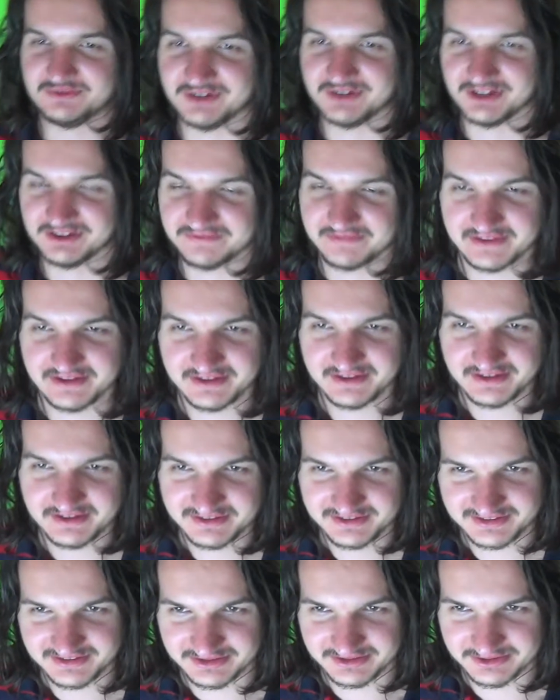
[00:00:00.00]
Well,
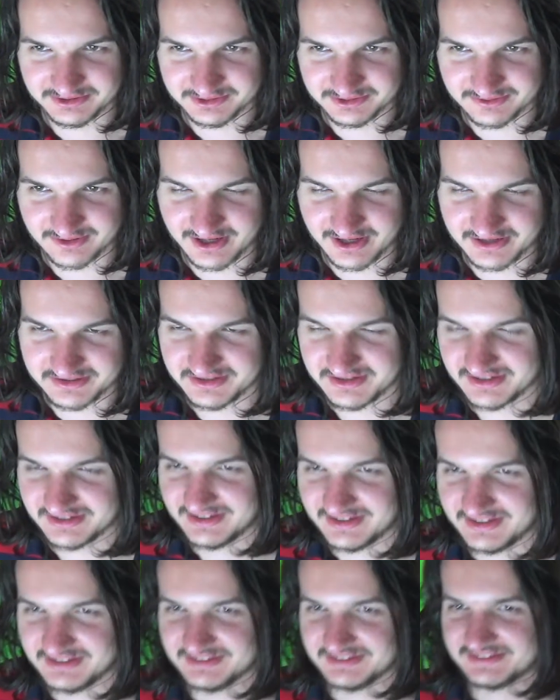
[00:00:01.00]
you write here
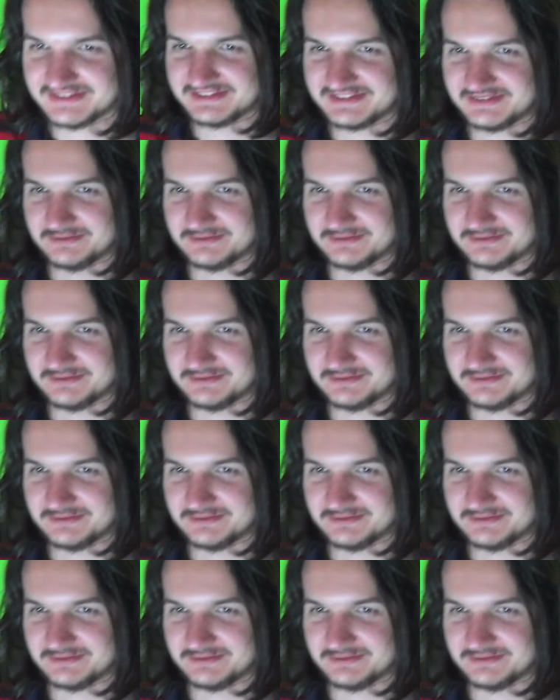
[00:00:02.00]
that it